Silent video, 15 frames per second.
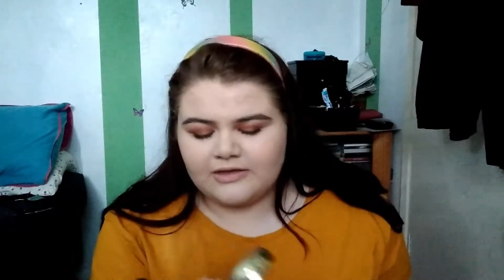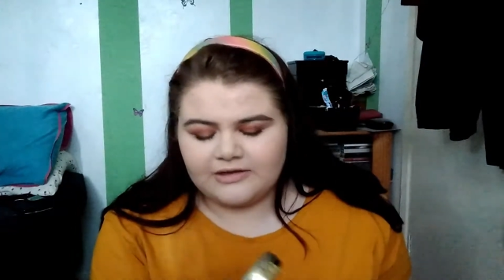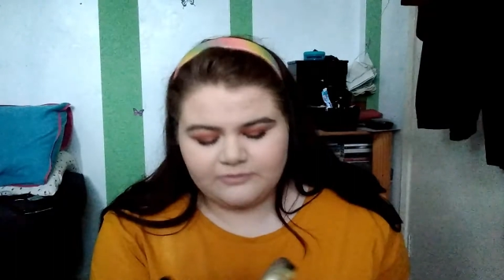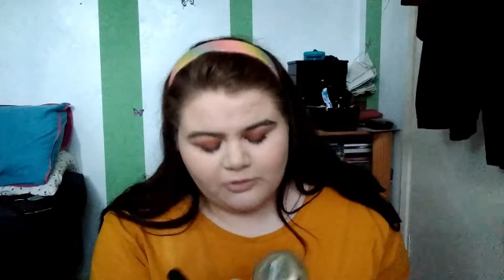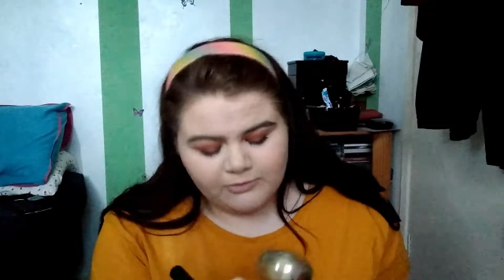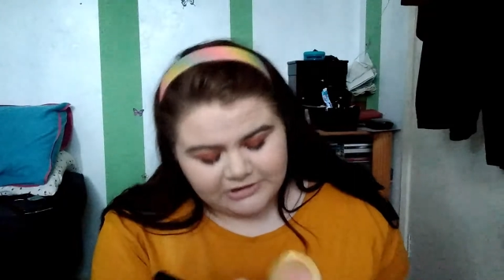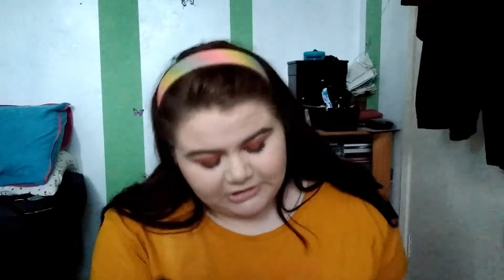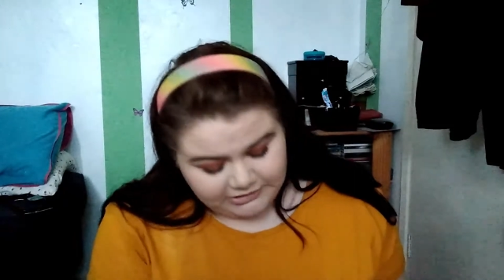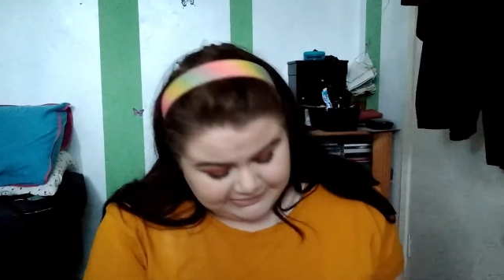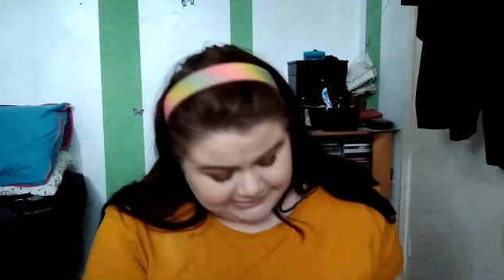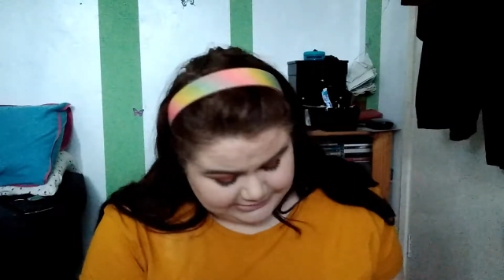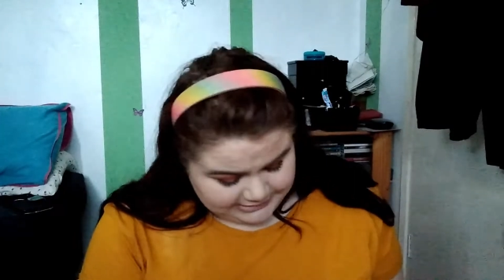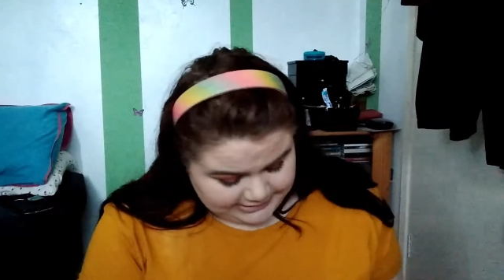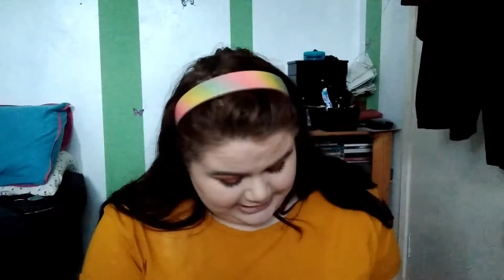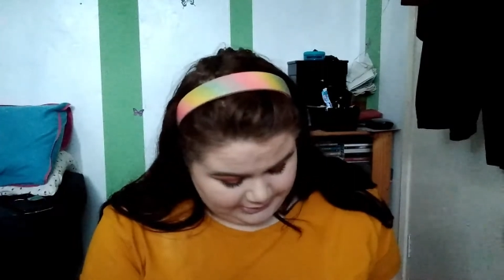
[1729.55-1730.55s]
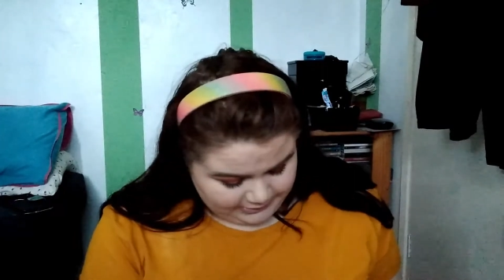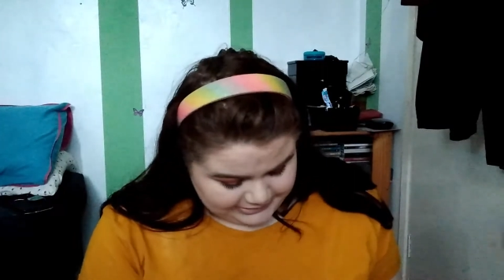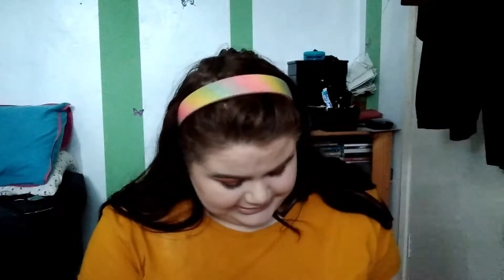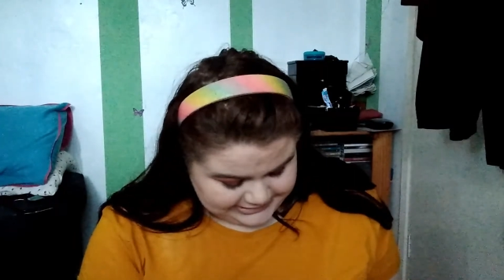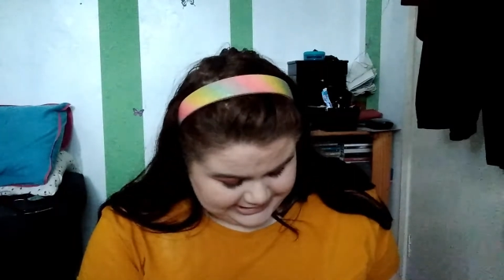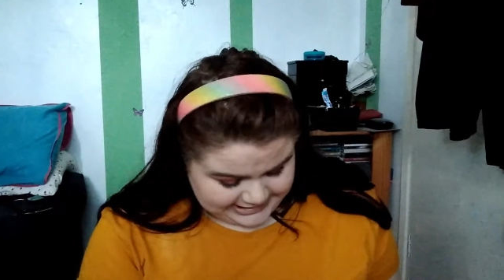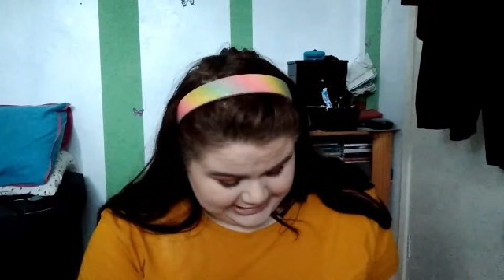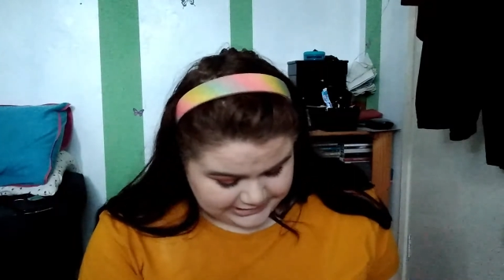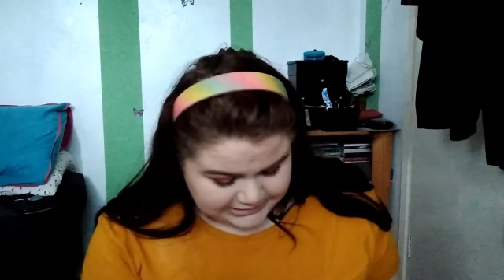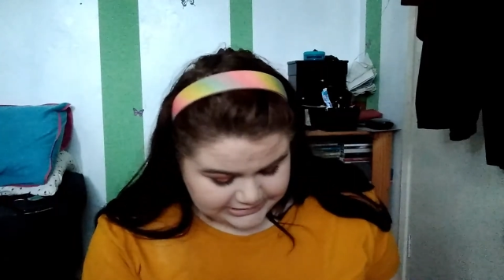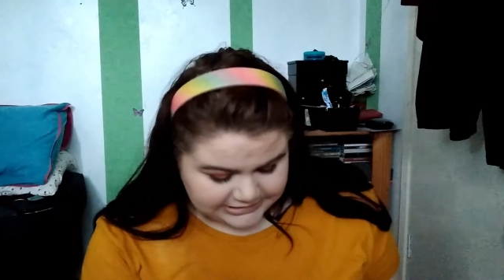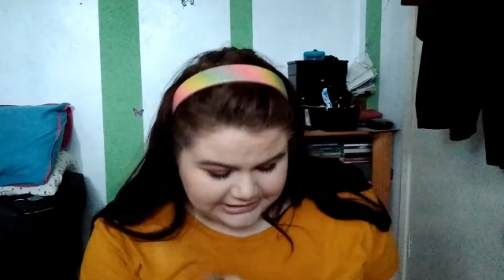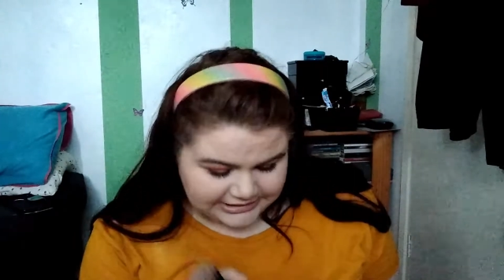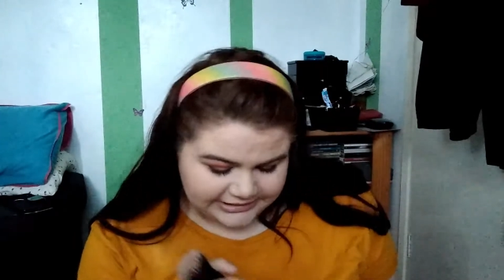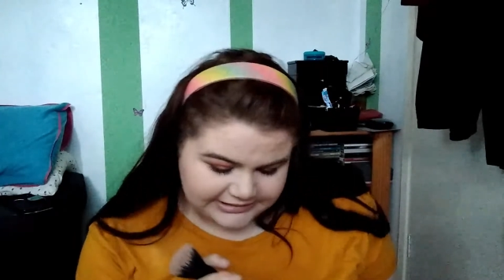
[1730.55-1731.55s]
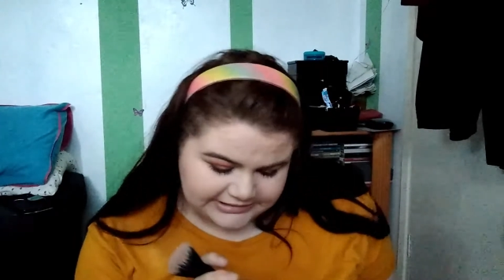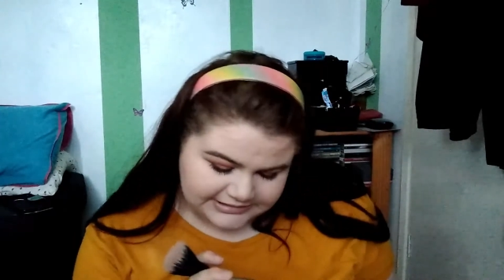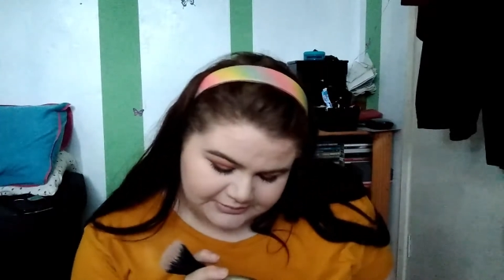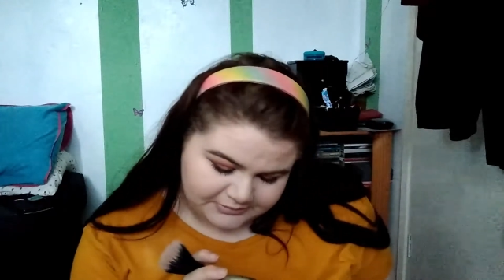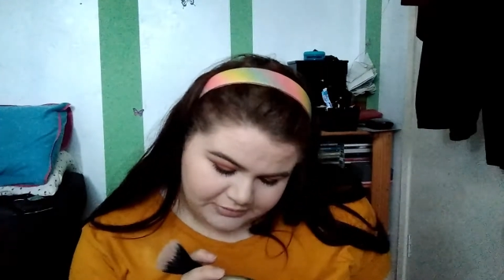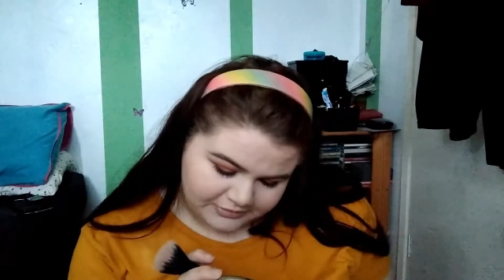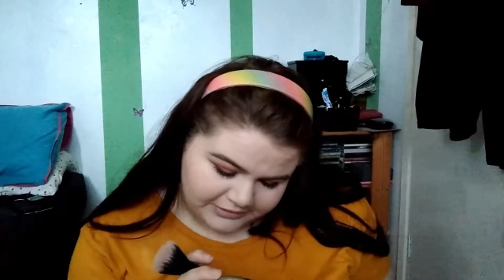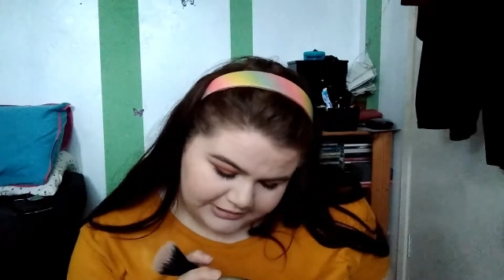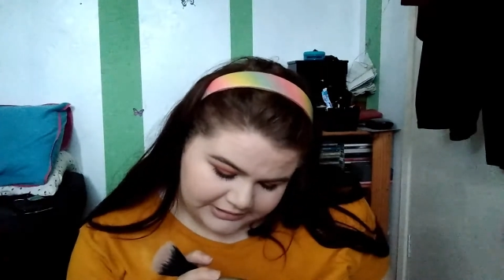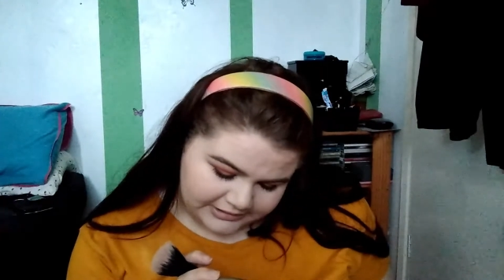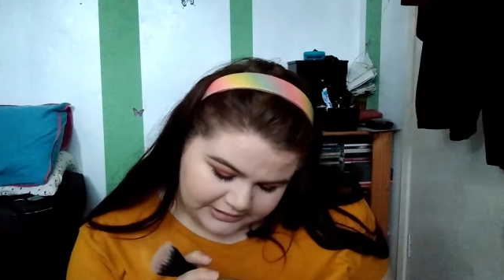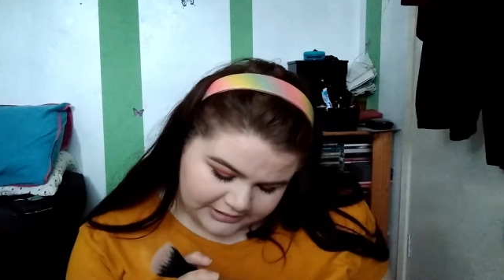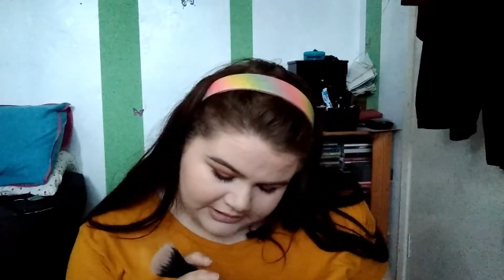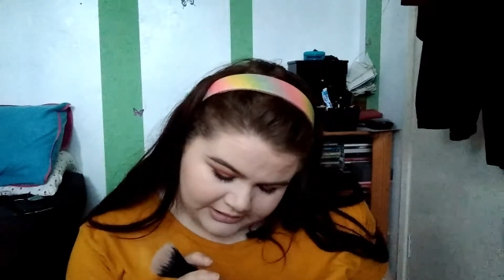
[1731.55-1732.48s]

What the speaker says: This probably goes out of date at some point.